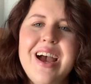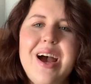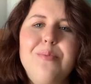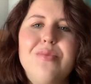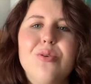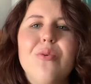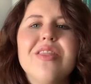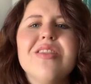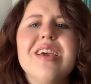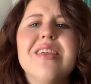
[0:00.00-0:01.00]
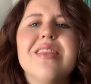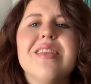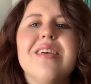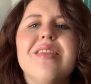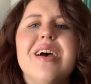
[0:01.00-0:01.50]
The one thing
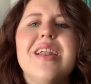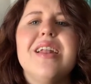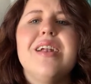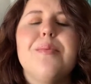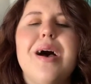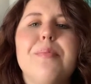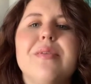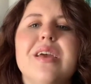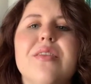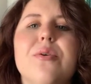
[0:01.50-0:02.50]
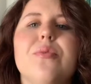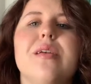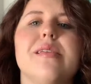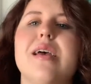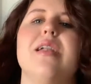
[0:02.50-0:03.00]
that ended up happening though
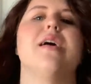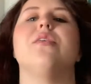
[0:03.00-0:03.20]
is that,